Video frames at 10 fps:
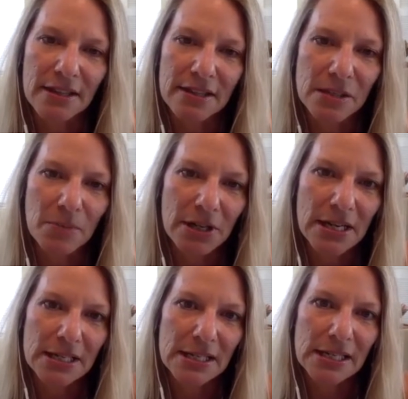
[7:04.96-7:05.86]

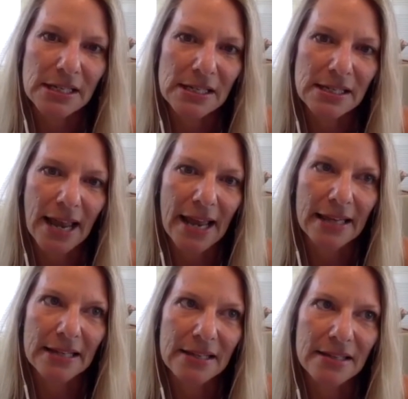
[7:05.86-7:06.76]
experiences
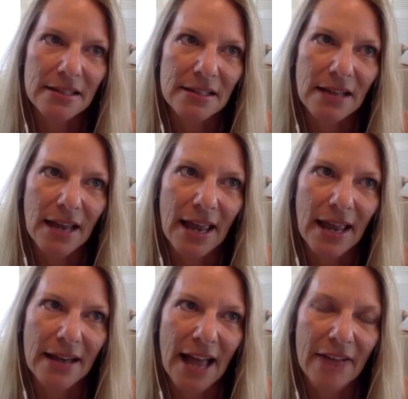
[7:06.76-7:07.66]
and
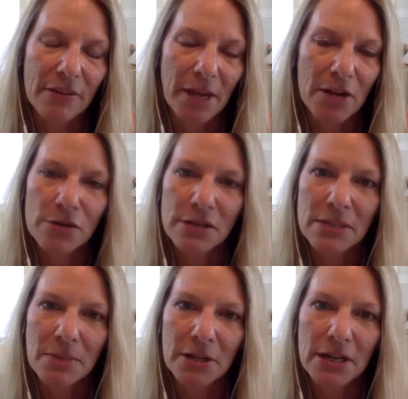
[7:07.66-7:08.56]
having my own
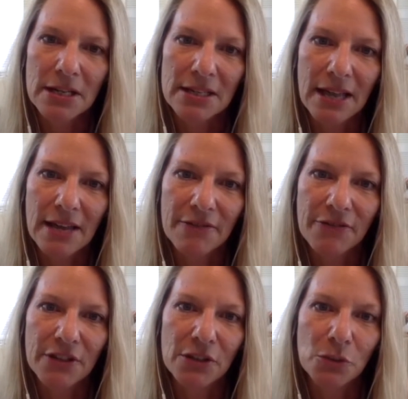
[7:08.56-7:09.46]
experience, I
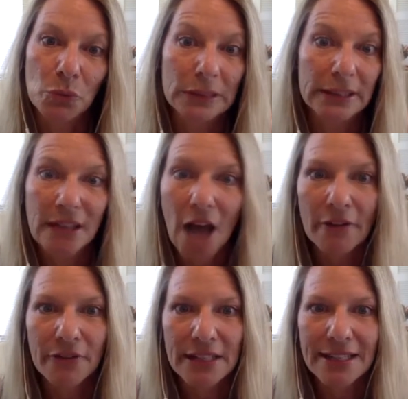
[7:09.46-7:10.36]
feel really
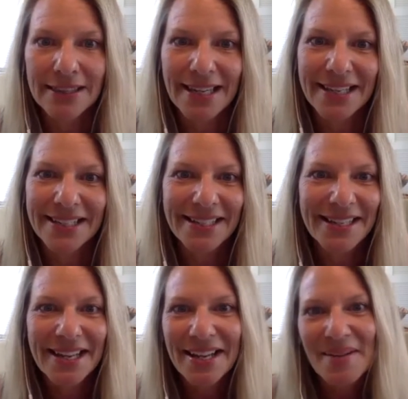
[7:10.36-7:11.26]
confident that
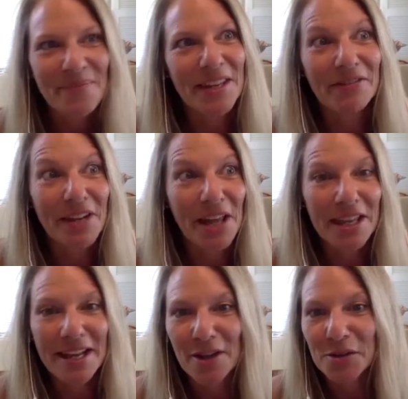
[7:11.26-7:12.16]
if
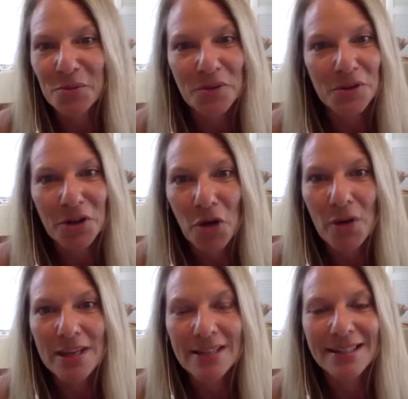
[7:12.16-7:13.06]
nothing else, we're
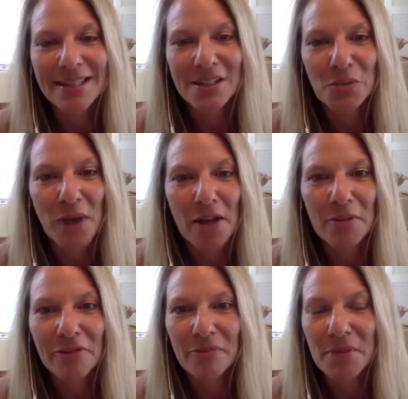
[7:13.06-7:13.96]
going into this realm
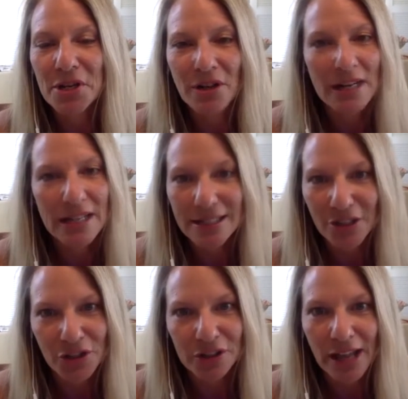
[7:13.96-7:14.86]
of pure
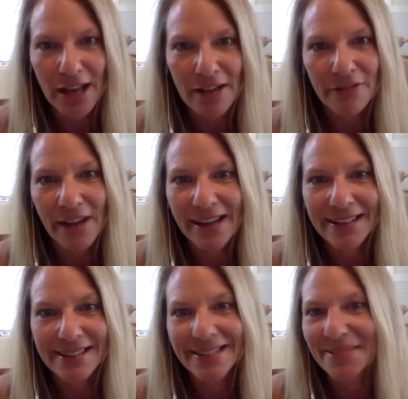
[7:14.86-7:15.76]
unconditional love.
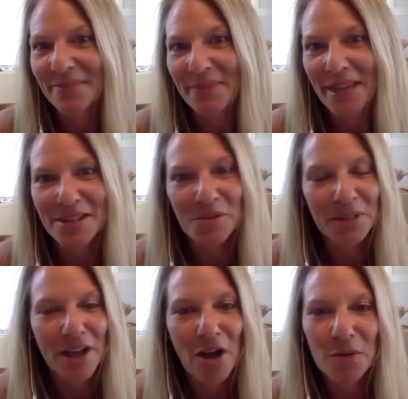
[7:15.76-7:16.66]
And that's
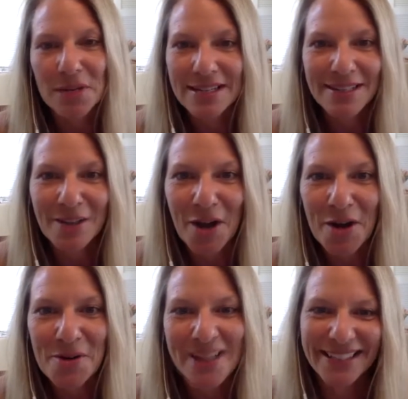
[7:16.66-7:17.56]
really all we need to know.